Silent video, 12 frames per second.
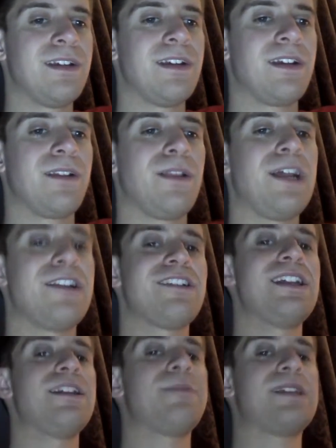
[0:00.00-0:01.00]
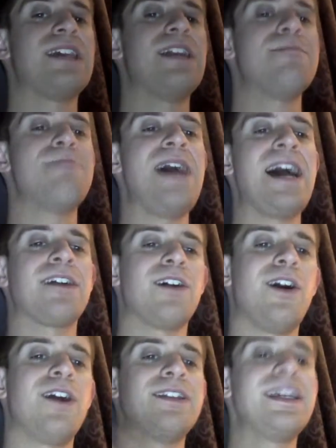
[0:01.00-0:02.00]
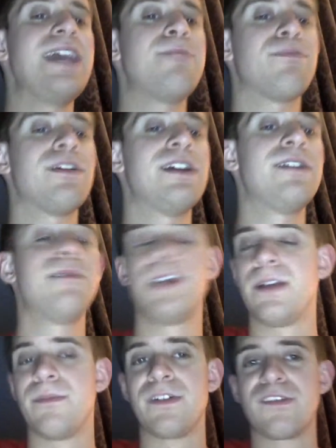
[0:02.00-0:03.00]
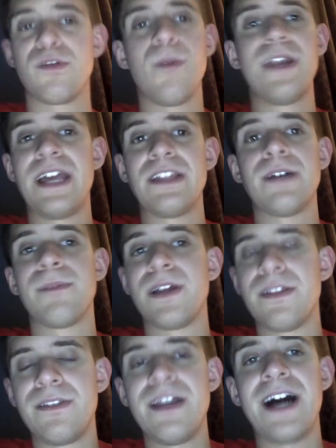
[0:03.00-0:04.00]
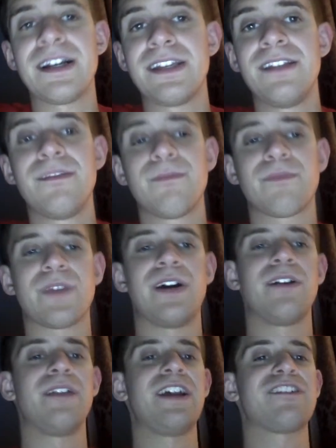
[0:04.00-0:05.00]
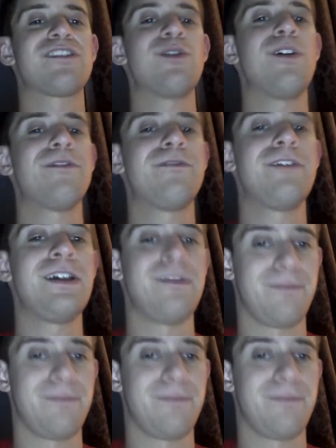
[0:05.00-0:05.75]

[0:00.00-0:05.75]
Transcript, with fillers: Lashley ended up getting back on the apron but Strowman ended up knocking uh, Lashley off of it.